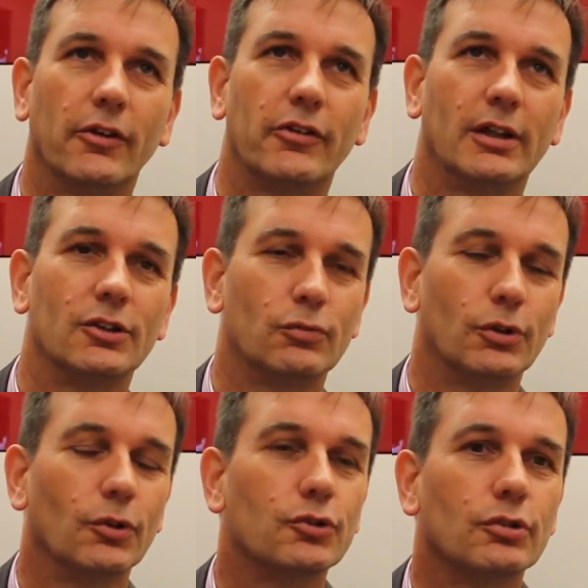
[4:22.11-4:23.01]
other thing is
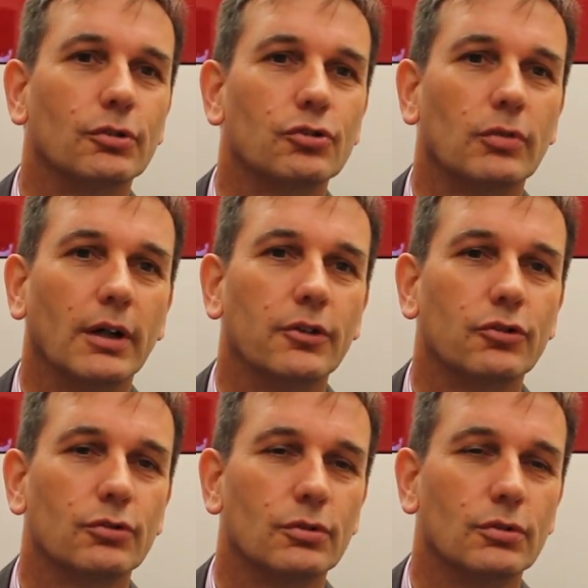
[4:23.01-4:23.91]
we also try
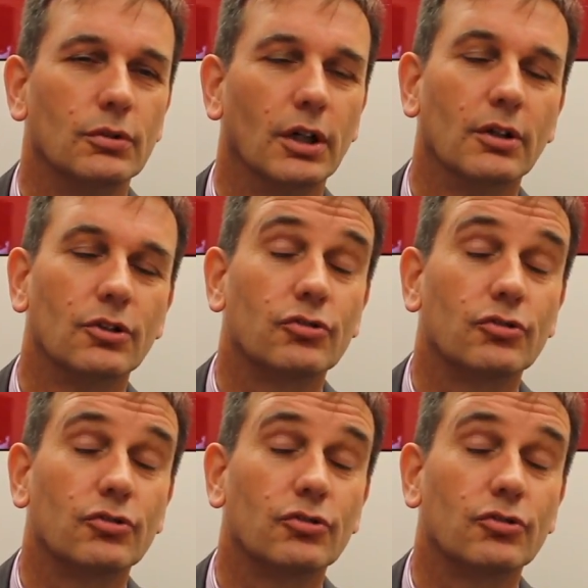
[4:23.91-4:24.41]
to